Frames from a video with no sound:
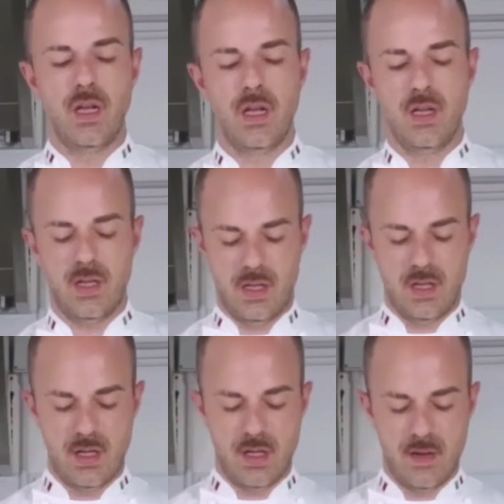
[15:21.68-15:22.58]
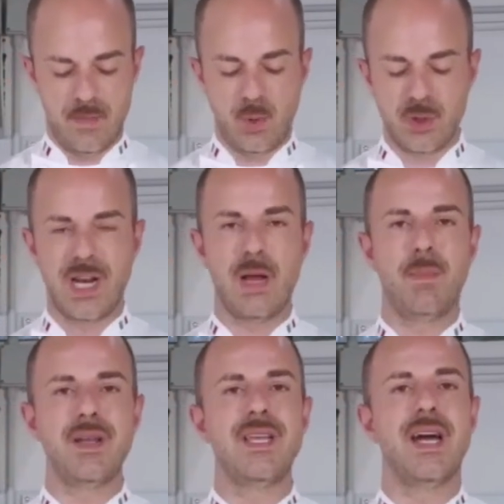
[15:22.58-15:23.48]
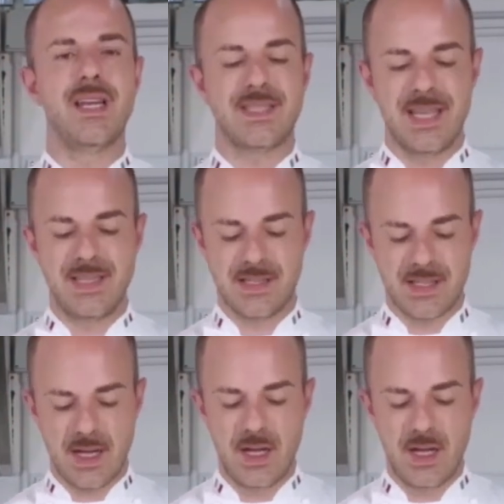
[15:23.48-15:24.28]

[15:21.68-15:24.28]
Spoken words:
without salt, that allows you to